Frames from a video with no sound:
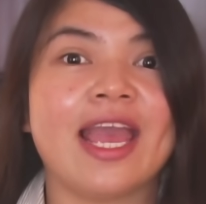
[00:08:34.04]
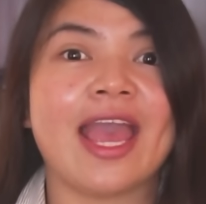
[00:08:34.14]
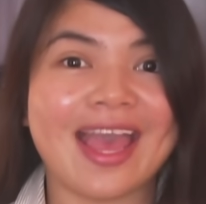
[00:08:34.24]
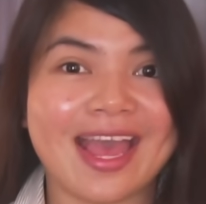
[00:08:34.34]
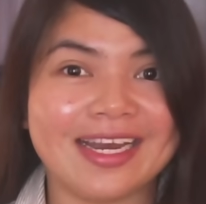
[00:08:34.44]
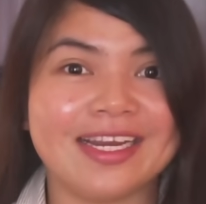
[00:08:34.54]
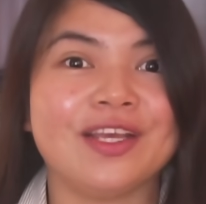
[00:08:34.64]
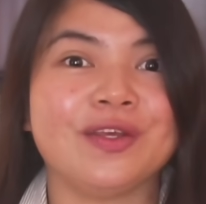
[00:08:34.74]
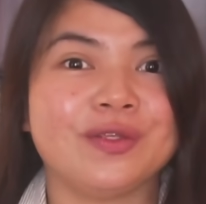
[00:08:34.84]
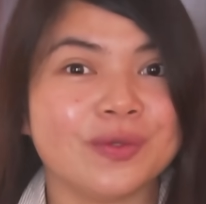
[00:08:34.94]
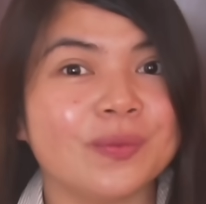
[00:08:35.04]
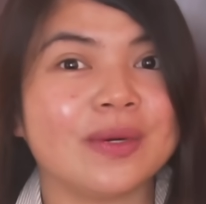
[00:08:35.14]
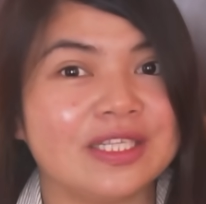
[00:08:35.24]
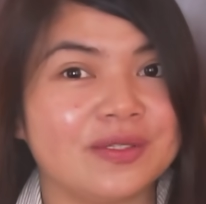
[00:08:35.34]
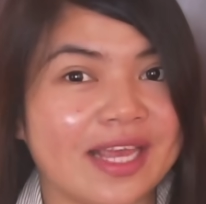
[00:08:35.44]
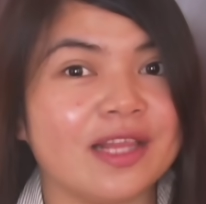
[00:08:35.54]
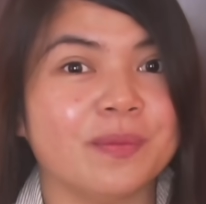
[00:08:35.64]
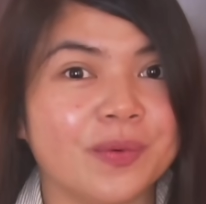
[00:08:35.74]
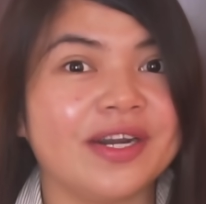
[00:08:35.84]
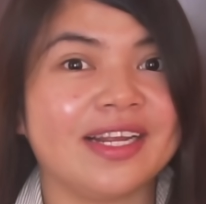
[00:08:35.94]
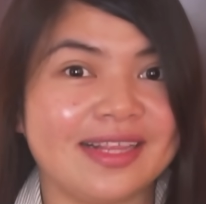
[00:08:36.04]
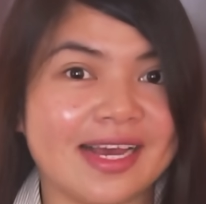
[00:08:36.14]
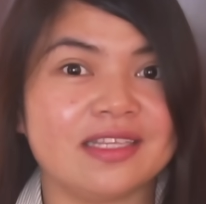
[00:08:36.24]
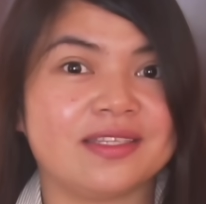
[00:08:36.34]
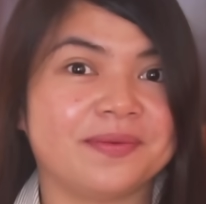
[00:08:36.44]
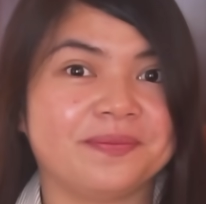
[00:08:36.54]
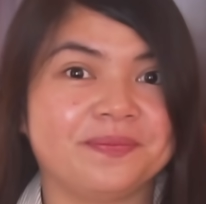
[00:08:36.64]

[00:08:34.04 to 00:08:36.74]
and you don't want to get more than that.